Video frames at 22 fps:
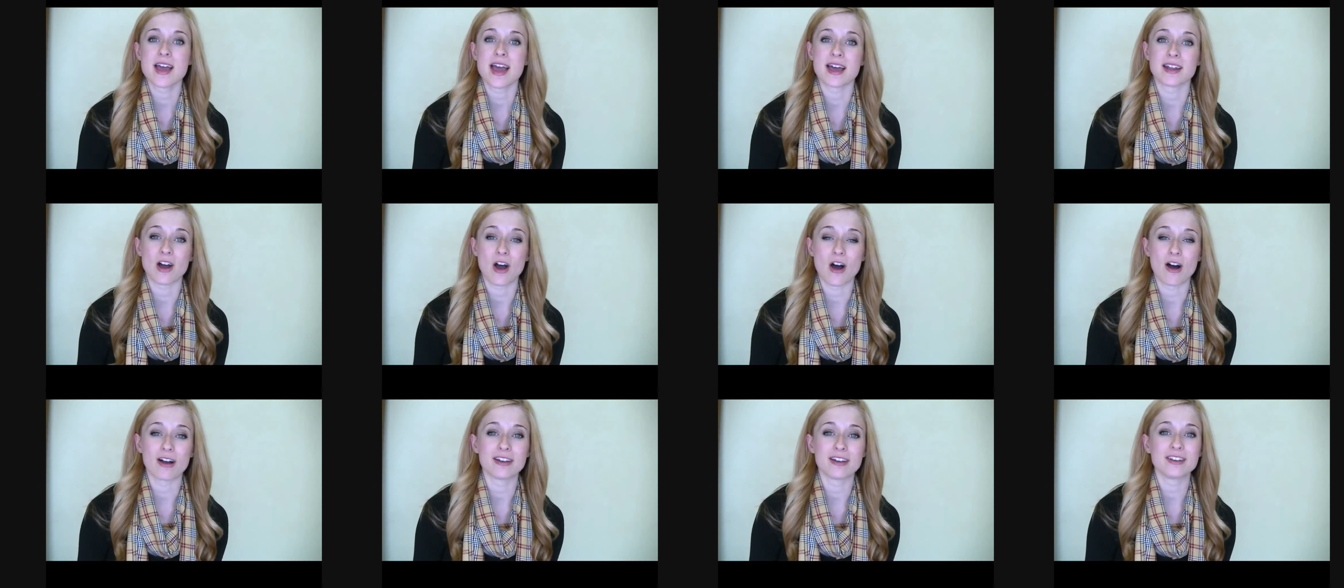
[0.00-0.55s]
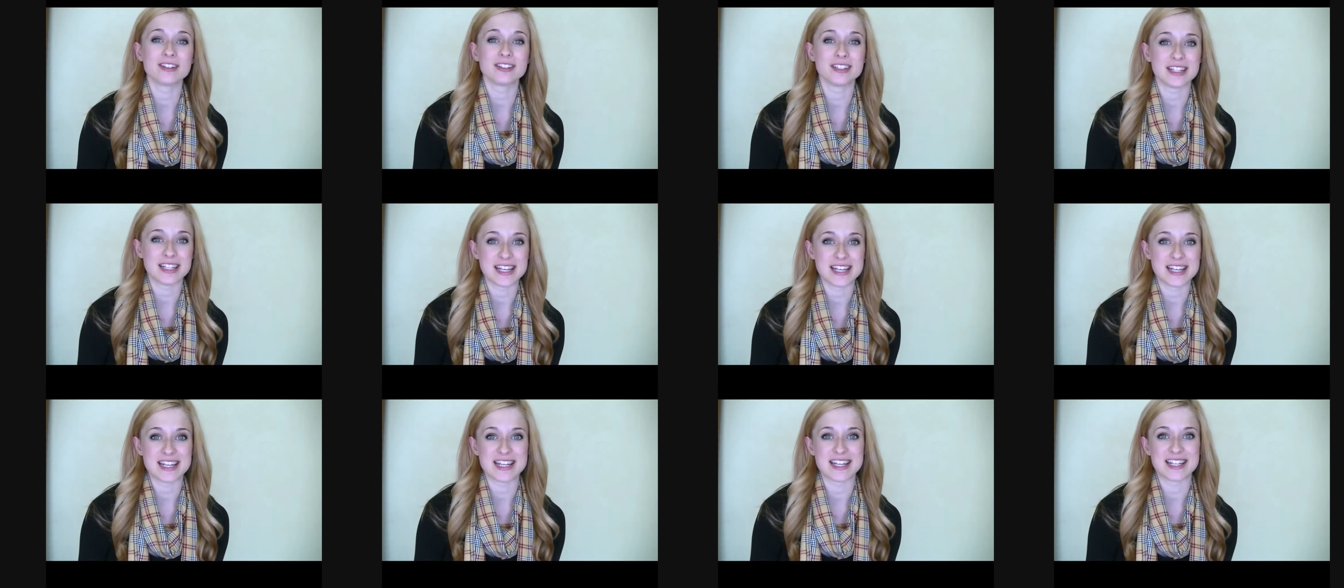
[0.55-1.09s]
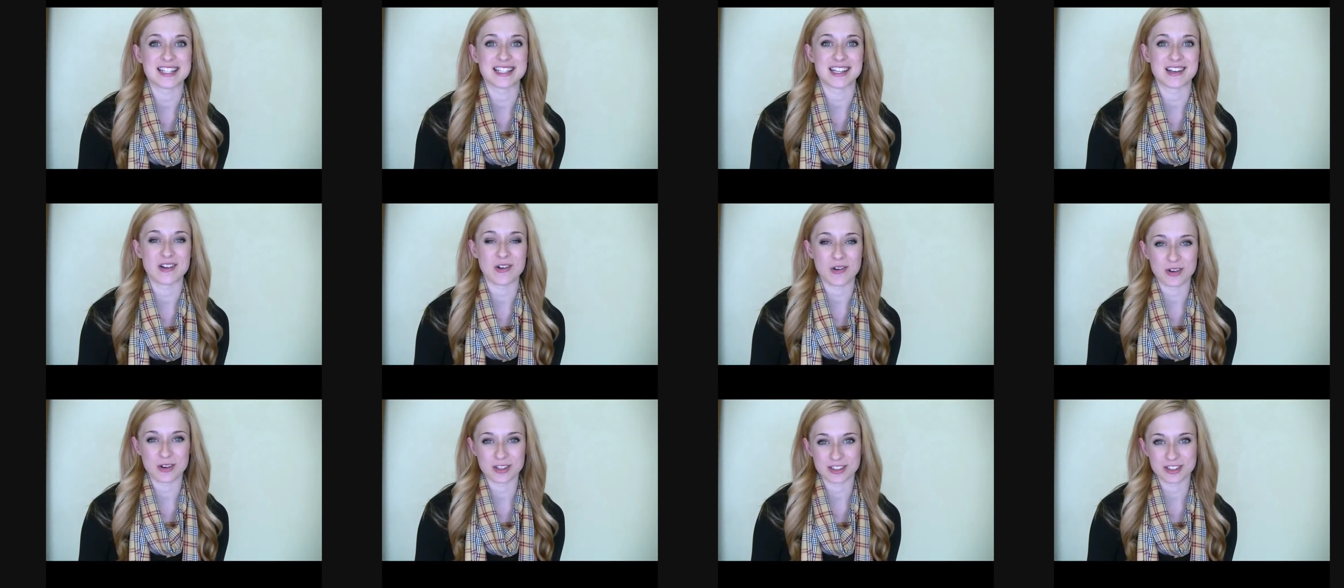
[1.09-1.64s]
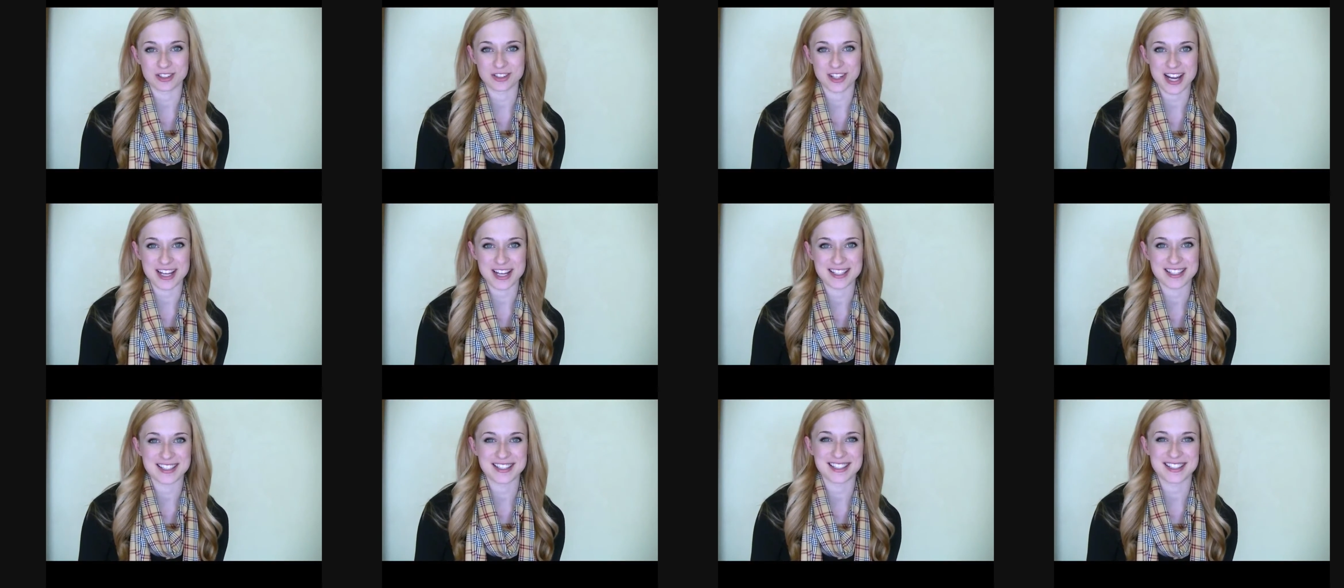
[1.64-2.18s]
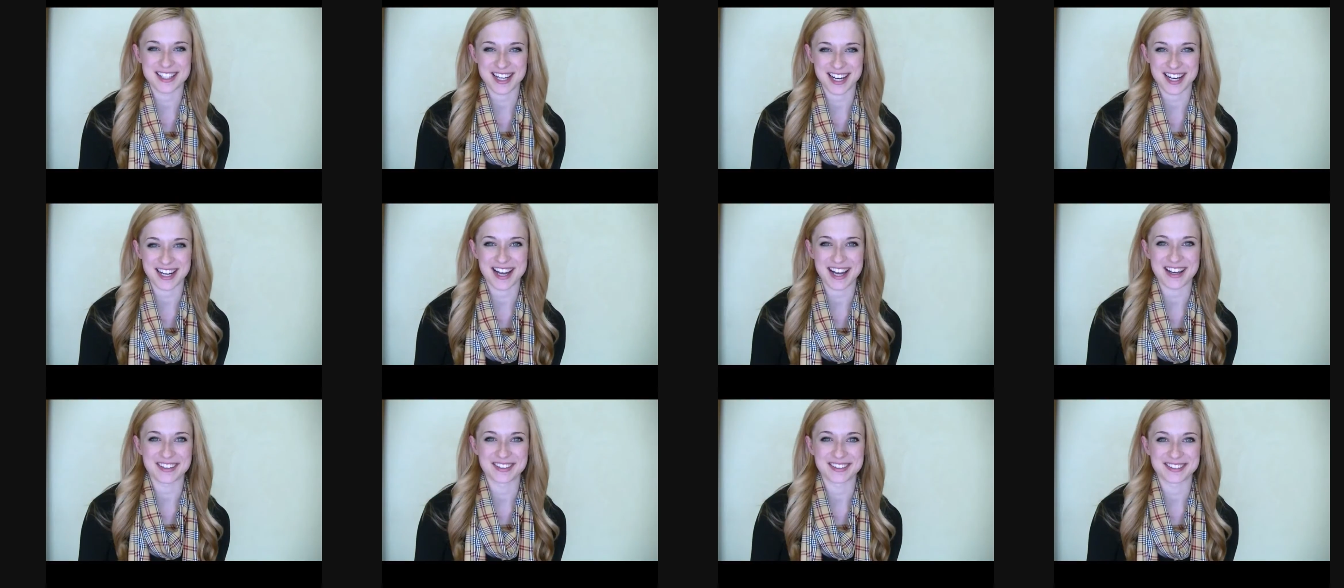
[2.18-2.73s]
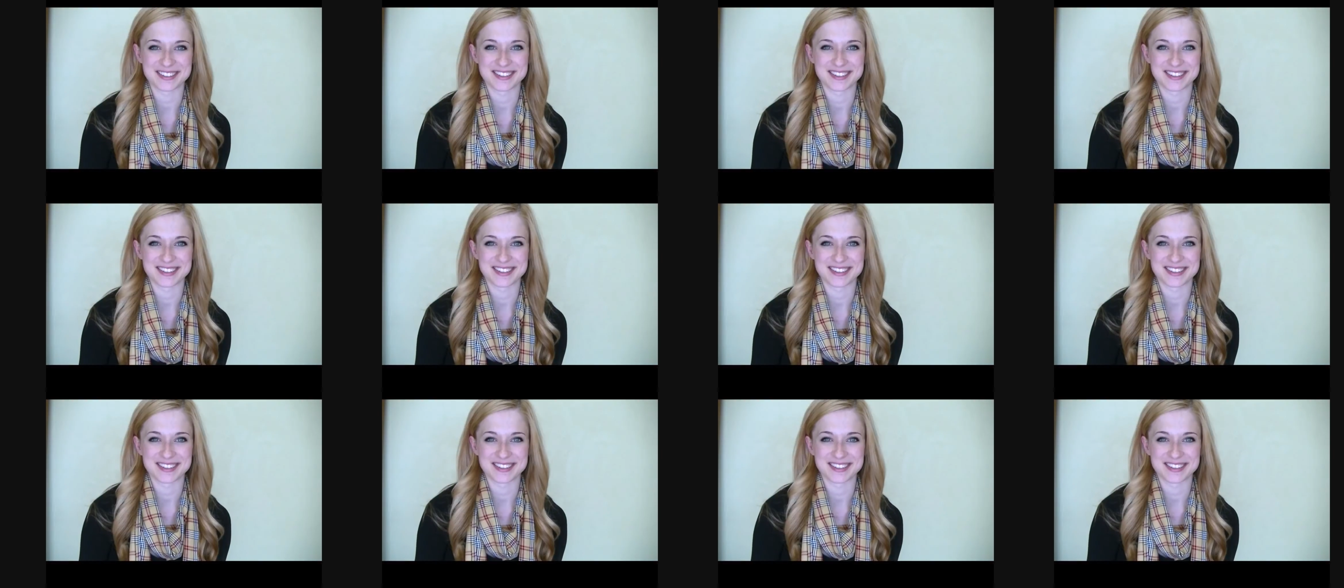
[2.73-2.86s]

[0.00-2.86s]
and all you'll need is an old dress. Check it out.